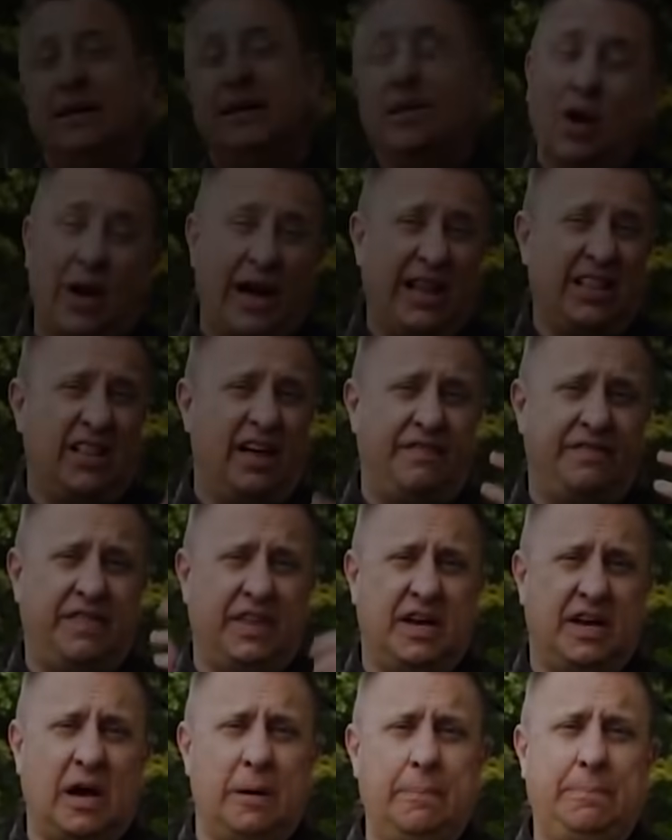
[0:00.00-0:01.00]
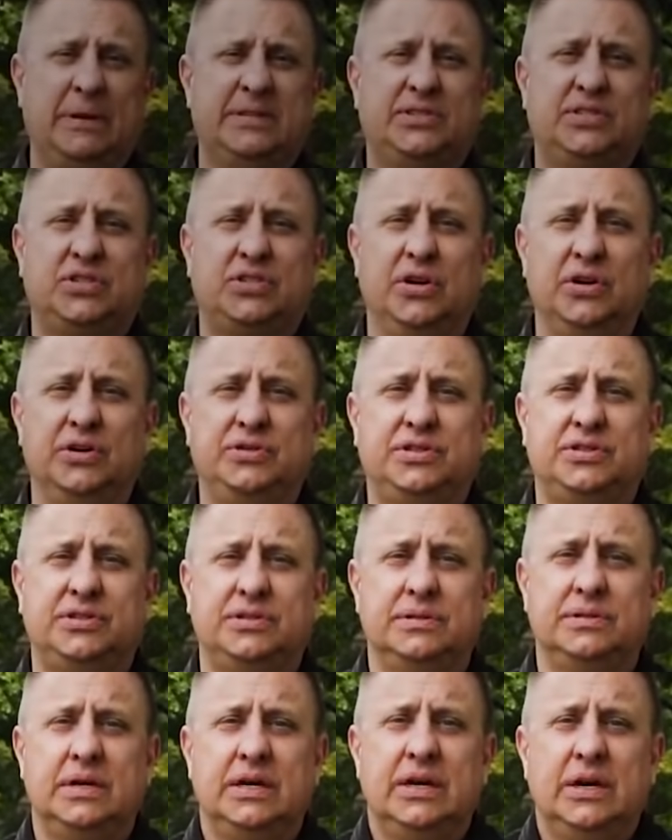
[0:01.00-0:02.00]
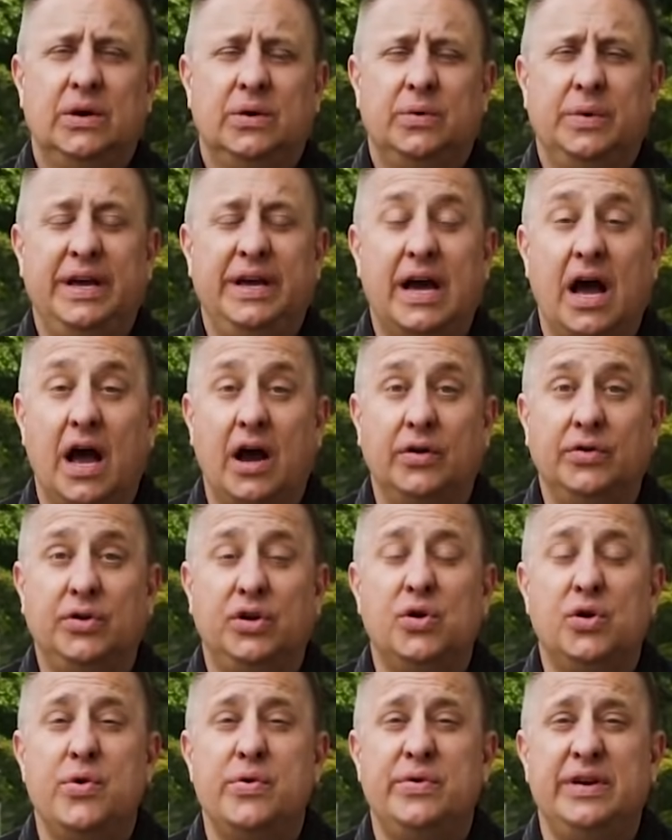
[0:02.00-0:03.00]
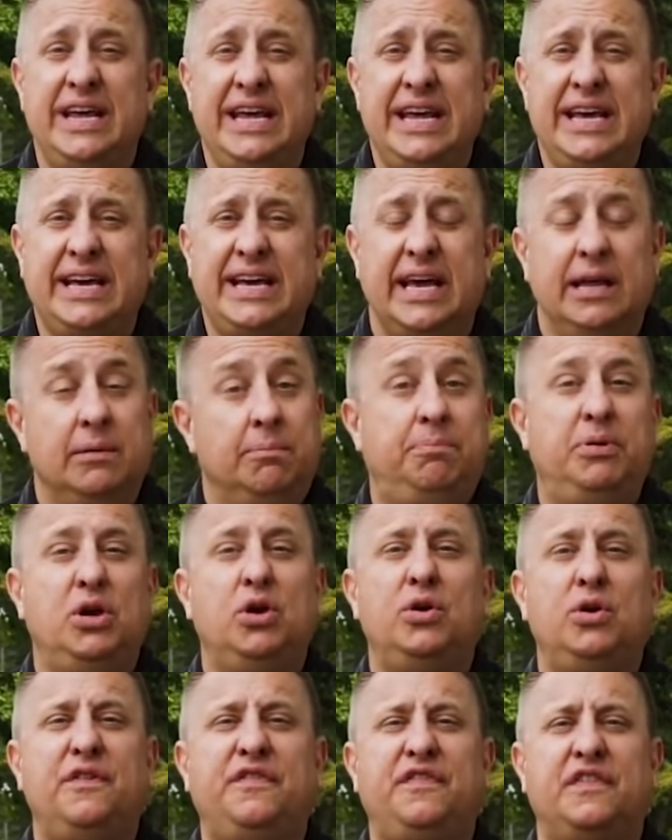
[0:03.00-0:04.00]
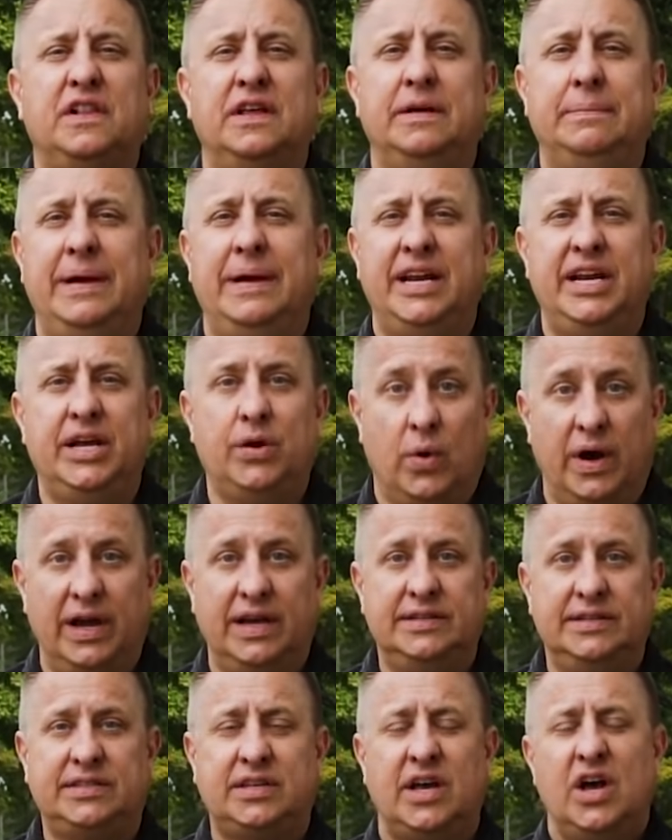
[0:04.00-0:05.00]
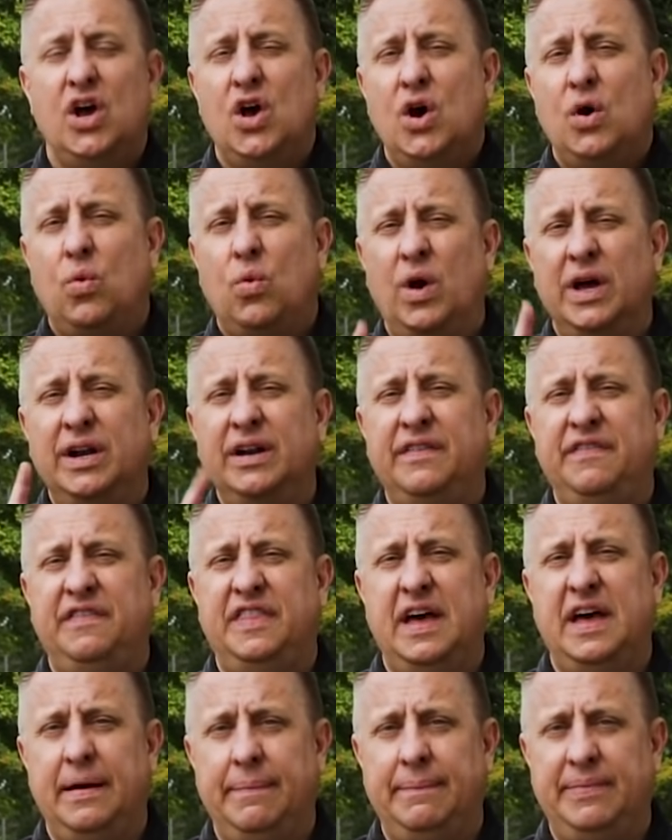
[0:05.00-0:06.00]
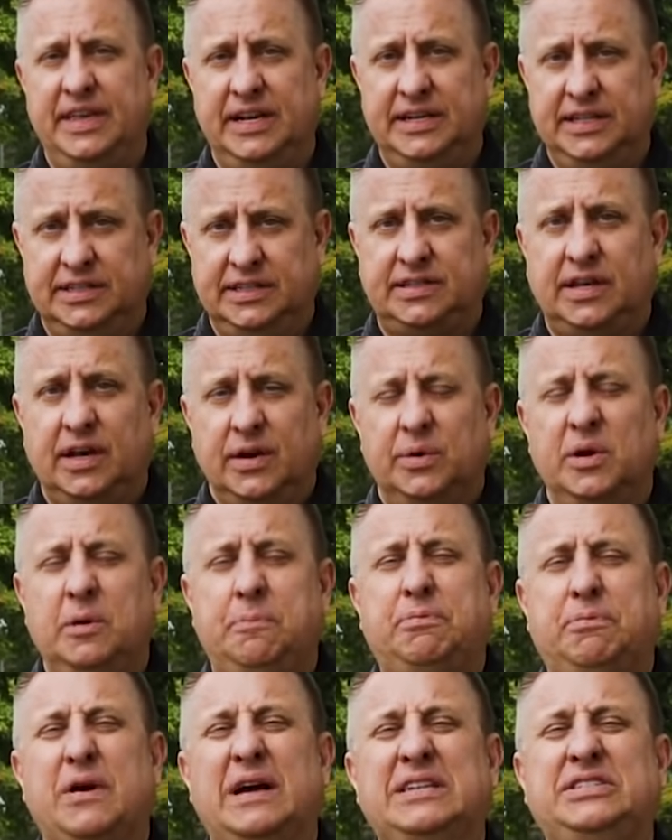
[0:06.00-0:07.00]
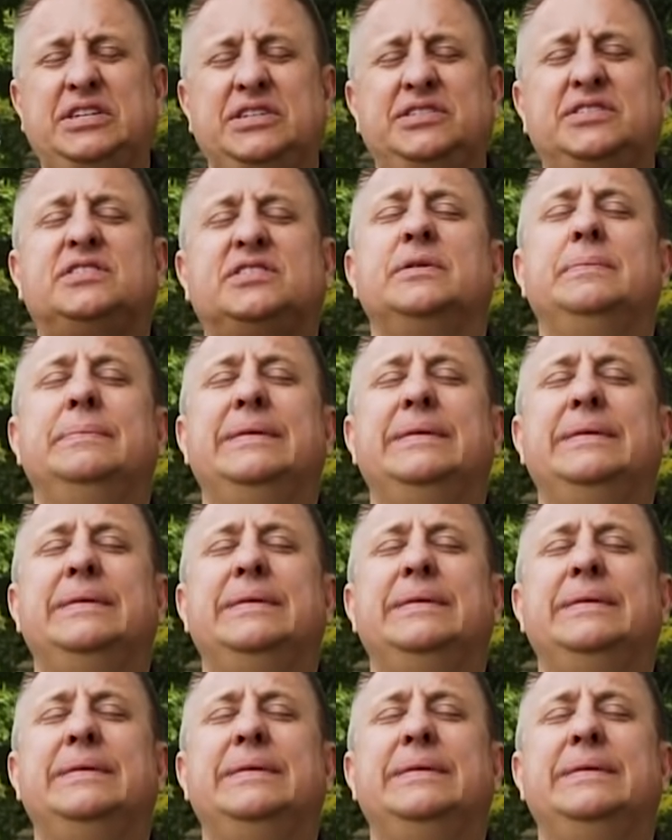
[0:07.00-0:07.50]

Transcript: You know, I love the Compass Church. We are unique and beautiful in many ways. One of them that is real precious to